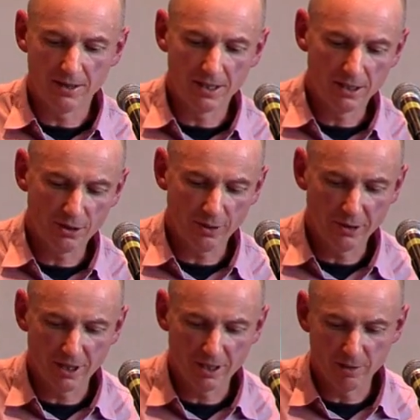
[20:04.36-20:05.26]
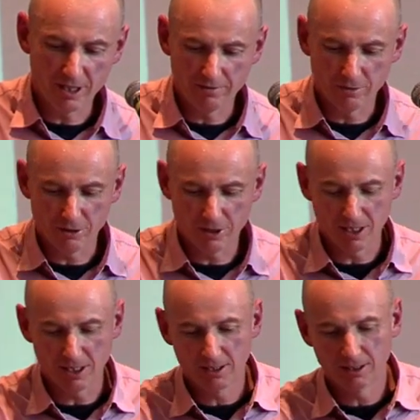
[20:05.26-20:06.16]
these two areas mean for New
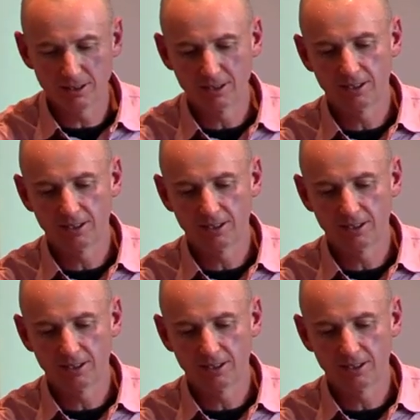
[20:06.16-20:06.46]
Zealand,